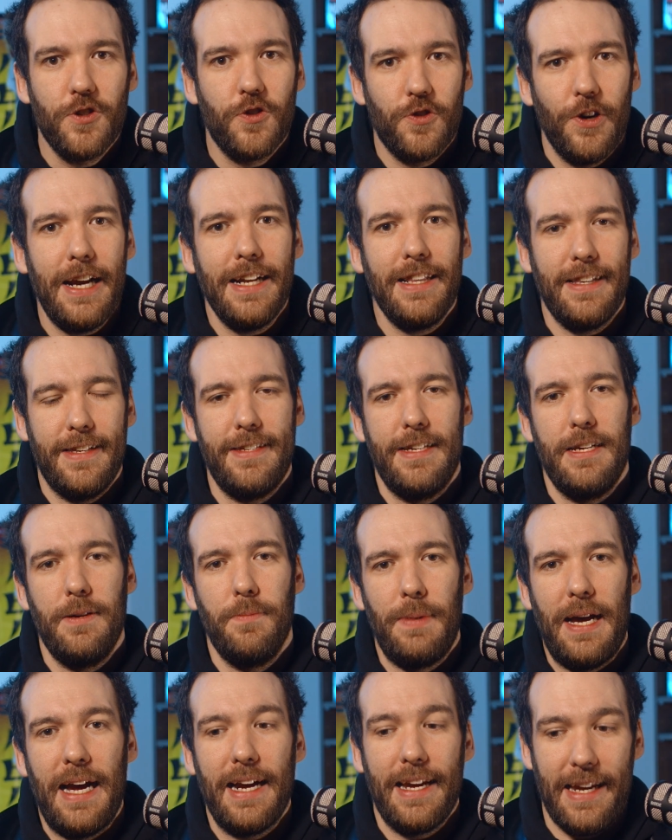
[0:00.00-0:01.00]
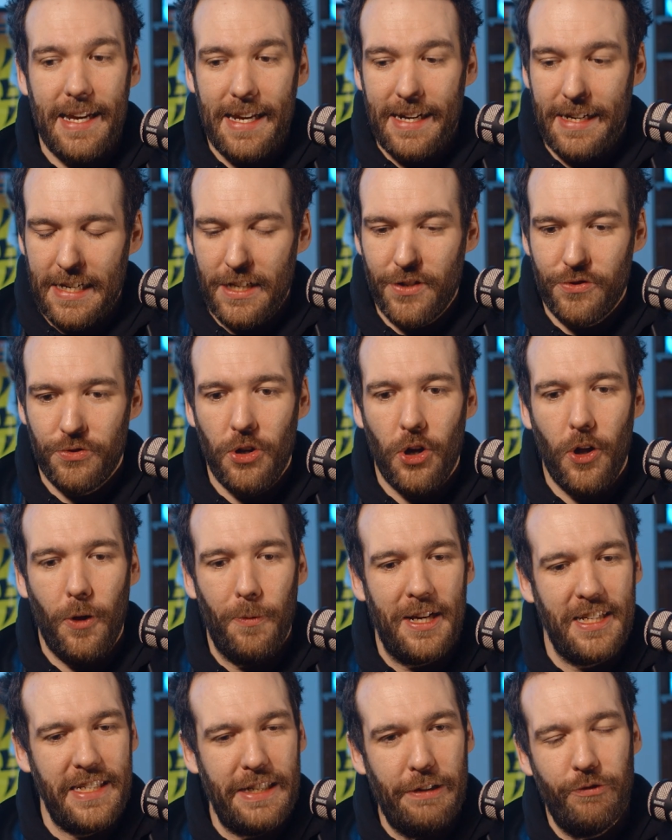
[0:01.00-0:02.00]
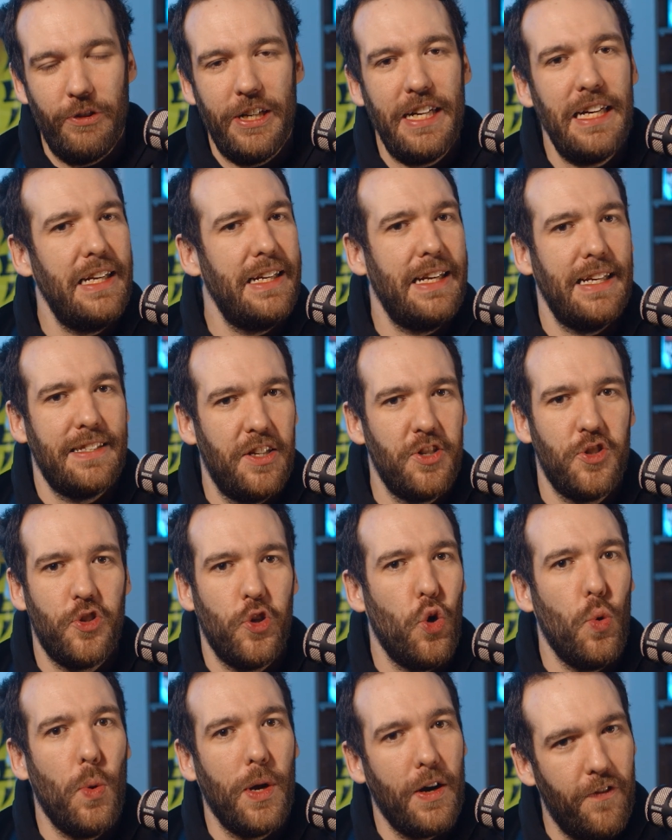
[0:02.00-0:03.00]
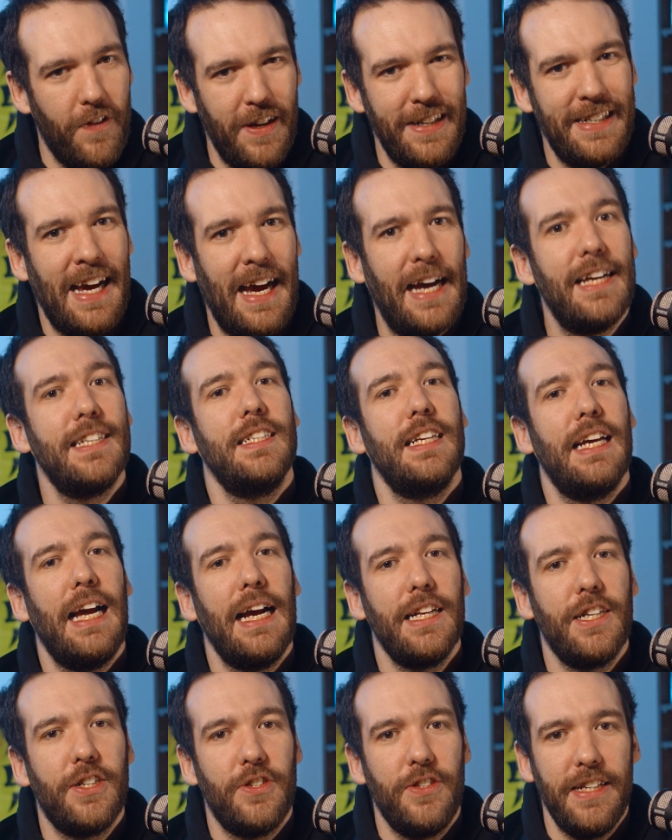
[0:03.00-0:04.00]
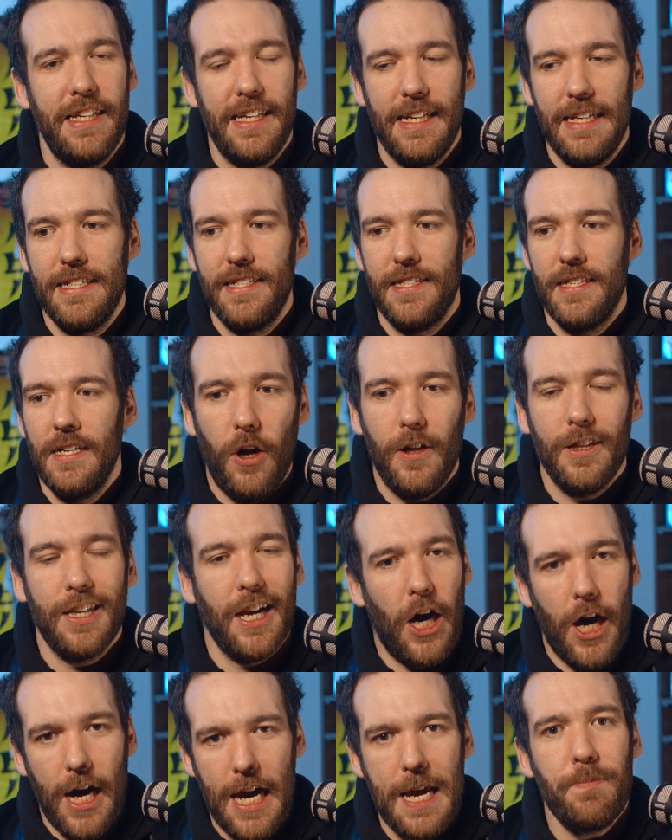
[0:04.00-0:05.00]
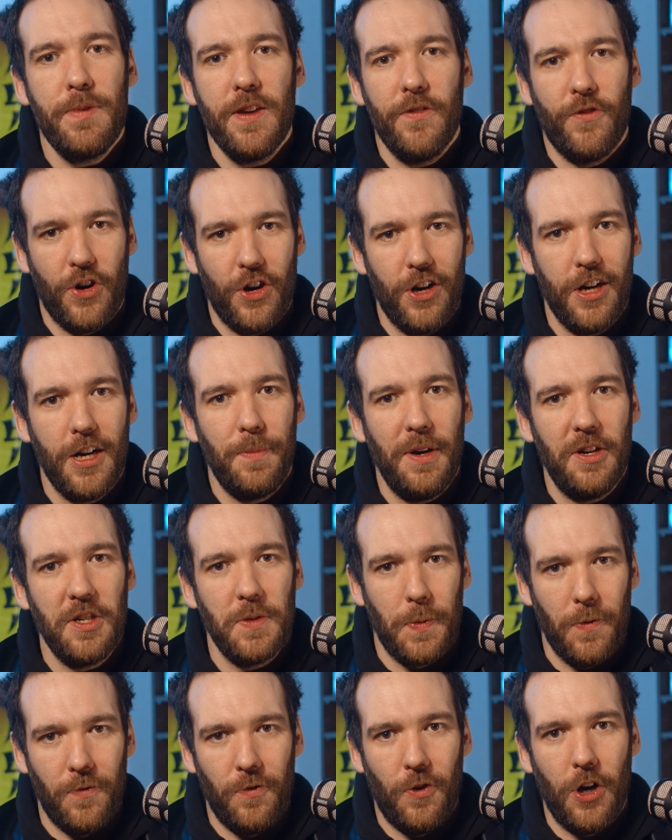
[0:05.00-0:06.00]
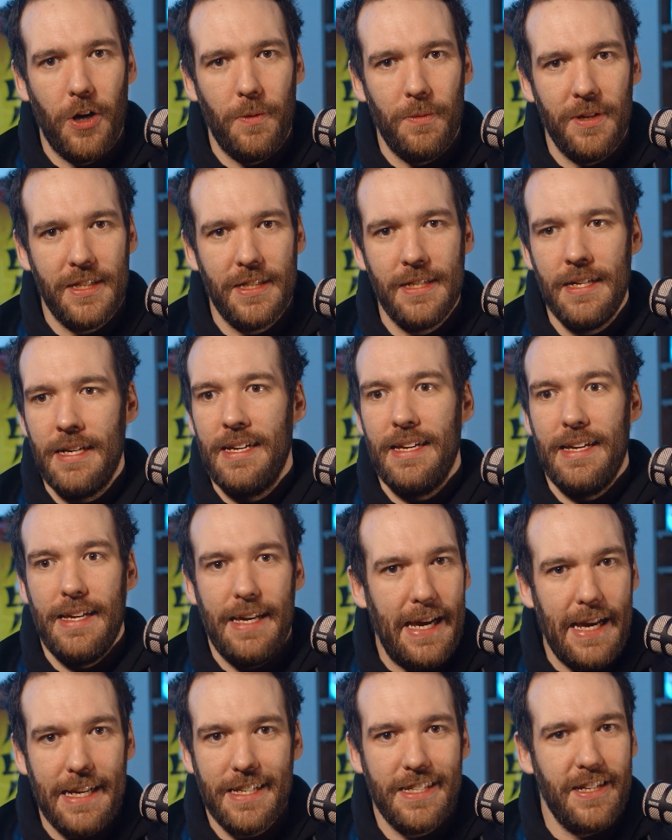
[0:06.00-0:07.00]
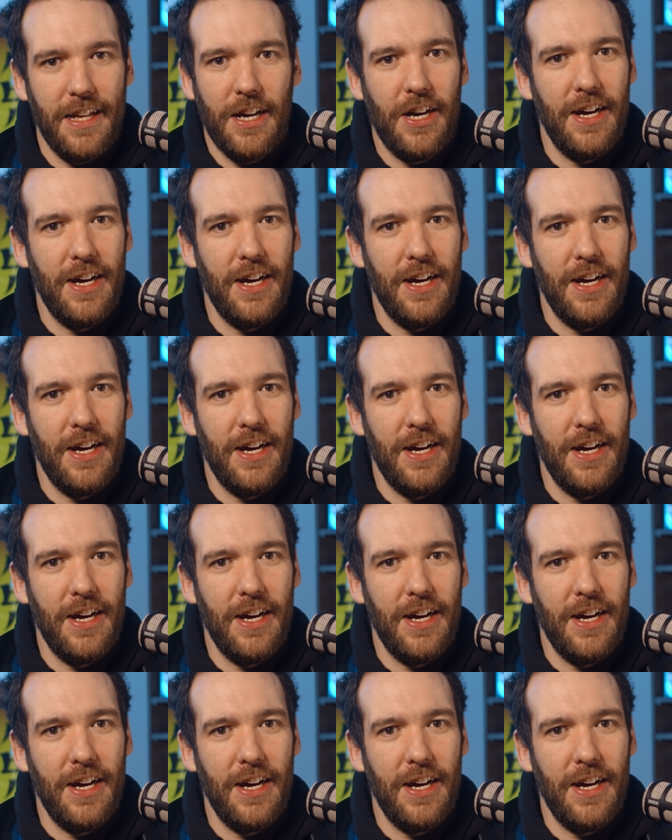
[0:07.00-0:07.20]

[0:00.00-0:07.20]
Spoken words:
it's great to see him back in this role because he really gets to show what a fantastic actor he is. All the hype you've heard about his performance isn't